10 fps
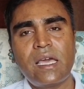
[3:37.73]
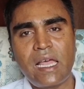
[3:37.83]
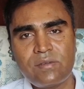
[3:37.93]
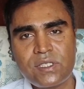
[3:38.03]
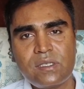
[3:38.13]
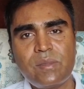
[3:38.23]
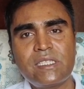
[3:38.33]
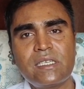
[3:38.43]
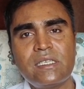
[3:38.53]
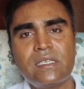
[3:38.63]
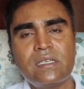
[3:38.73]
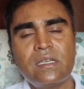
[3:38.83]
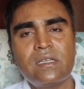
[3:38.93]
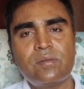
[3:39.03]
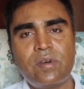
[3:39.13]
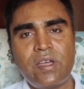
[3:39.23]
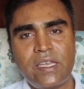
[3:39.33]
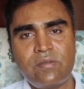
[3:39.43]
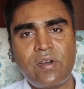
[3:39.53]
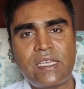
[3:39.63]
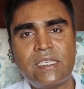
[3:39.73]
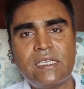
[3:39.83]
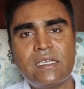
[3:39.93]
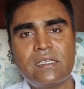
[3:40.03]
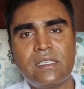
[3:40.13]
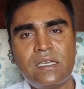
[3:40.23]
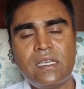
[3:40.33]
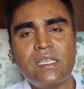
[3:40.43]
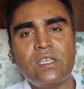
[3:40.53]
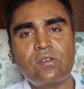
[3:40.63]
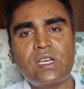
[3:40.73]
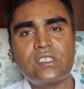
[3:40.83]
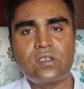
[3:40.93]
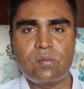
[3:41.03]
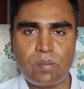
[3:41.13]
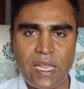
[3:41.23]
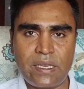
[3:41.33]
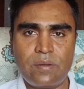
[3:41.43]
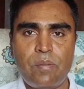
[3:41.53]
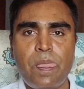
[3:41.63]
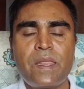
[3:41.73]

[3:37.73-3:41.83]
helps in maintaining and finding the enucleation plan.